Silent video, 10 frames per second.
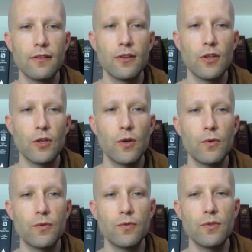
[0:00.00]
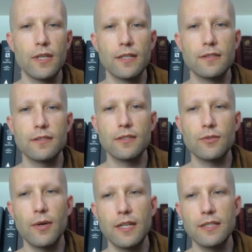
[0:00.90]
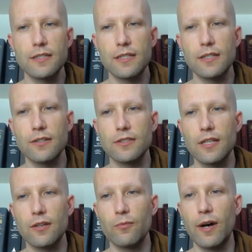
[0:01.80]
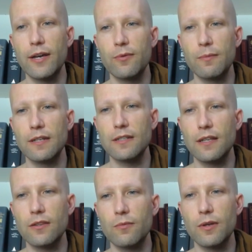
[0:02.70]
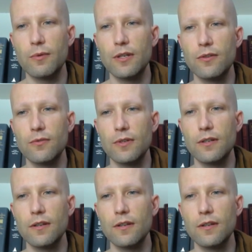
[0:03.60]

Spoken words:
go through this, it's quite easy to understand why we meditate the way we do and